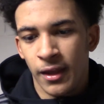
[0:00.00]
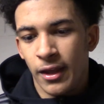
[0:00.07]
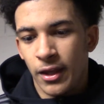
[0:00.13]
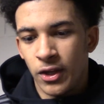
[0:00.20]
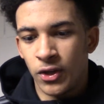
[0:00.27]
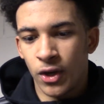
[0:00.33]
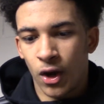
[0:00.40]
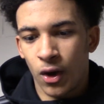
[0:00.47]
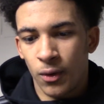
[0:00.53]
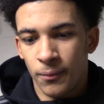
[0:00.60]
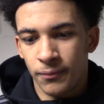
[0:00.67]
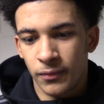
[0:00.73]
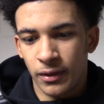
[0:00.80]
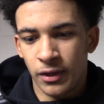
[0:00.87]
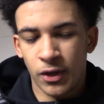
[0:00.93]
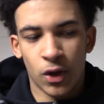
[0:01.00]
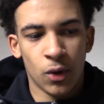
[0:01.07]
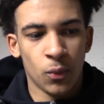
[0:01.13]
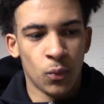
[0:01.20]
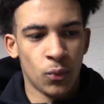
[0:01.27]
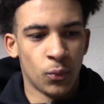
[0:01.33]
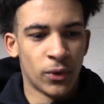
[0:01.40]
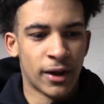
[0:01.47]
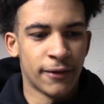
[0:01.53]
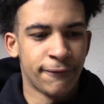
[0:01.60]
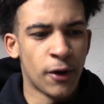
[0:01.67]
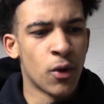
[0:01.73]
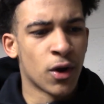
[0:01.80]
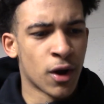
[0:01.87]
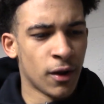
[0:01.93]
You know, when I
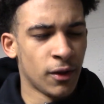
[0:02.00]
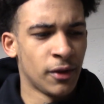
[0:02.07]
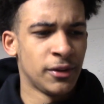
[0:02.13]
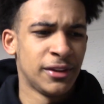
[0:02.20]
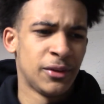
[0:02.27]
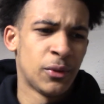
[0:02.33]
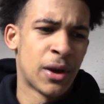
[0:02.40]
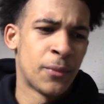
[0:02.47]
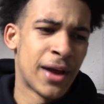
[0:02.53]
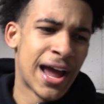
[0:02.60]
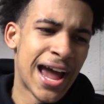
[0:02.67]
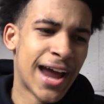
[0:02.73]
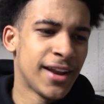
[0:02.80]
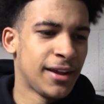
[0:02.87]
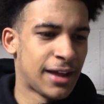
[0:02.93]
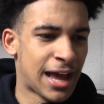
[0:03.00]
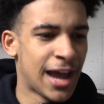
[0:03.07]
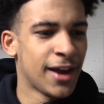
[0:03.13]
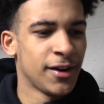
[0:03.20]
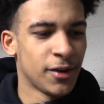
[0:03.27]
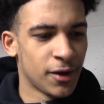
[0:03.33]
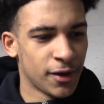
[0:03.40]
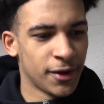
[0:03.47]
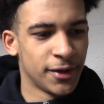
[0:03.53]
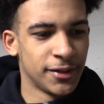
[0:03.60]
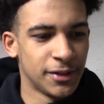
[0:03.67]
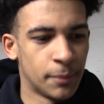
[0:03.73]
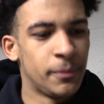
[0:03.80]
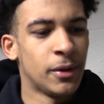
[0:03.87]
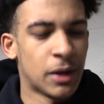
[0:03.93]
felt, I
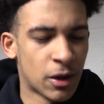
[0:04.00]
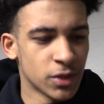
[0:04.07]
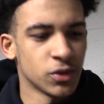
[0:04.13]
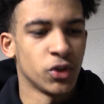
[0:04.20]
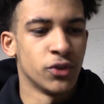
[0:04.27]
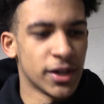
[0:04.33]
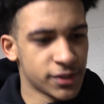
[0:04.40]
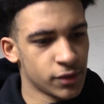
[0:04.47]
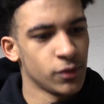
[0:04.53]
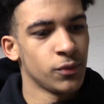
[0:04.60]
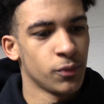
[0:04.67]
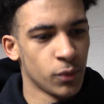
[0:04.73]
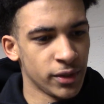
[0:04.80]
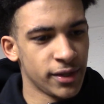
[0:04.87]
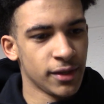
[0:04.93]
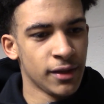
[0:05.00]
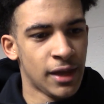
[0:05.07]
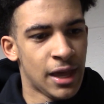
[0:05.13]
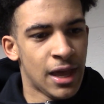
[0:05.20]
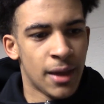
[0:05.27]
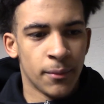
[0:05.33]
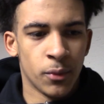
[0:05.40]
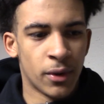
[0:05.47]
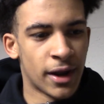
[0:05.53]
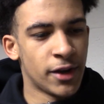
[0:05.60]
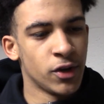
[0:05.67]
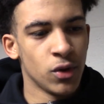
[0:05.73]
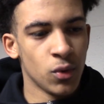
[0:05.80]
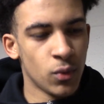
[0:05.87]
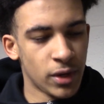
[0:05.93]
was aggressive with it. When I
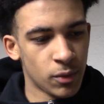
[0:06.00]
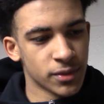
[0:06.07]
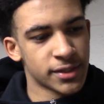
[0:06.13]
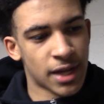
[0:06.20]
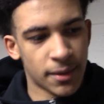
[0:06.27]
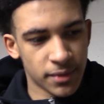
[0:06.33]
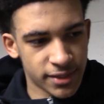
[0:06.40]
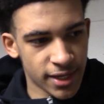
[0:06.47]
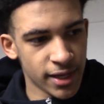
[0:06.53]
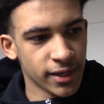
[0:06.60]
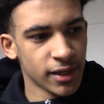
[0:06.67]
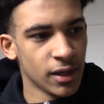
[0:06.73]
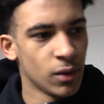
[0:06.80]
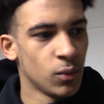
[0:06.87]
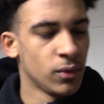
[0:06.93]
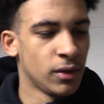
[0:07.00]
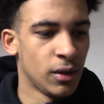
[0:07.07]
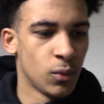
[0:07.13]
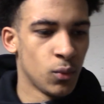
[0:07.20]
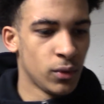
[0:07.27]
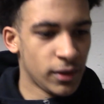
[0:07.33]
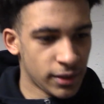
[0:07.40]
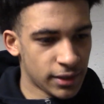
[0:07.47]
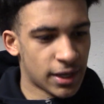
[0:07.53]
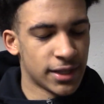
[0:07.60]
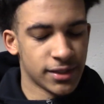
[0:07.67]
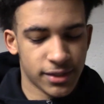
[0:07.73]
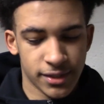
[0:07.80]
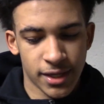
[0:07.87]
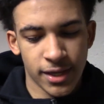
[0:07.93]
knew when it was time to take it and when
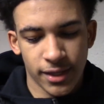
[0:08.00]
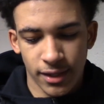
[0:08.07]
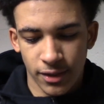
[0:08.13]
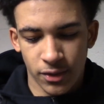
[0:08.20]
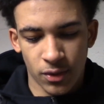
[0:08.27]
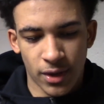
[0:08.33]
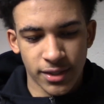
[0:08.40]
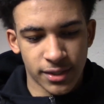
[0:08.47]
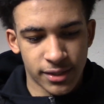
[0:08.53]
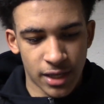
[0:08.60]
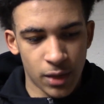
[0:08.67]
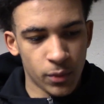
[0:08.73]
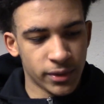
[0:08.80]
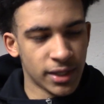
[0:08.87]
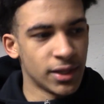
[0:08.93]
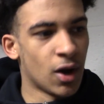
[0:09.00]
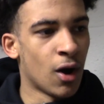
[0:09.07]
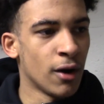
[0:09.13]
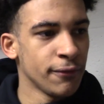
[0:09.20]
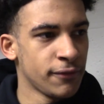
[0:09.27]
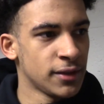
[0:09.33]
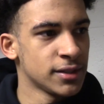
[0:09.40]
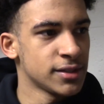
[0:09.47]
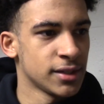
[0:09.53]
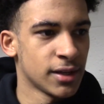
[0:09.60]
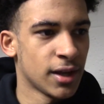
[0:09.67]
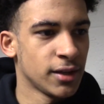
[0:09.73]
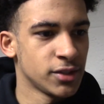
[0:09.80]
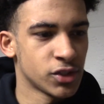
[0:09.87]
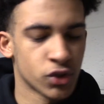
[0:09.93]
not to take it, you know, I just stayed within the offense and I just